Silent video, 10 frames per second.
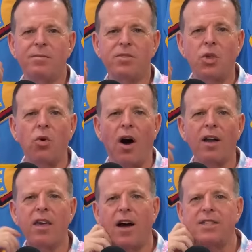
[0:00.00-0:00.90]
Two
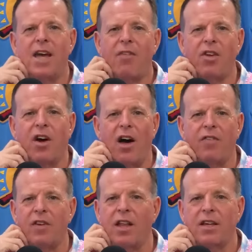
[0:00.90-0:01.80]
hockey guys having
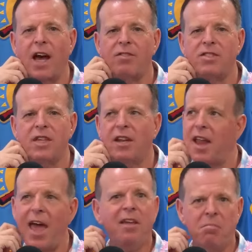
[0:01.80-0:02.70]
coffee. Not like I haven't seen
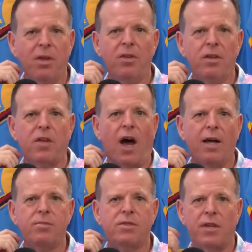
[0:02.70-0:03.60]
it 8 million
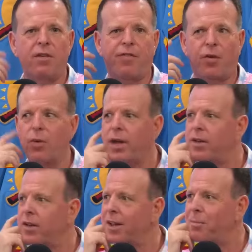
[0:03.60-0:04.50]
times for
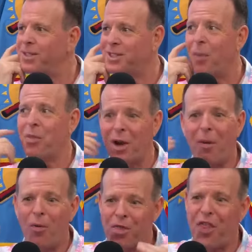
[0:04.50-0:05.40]
real, but something about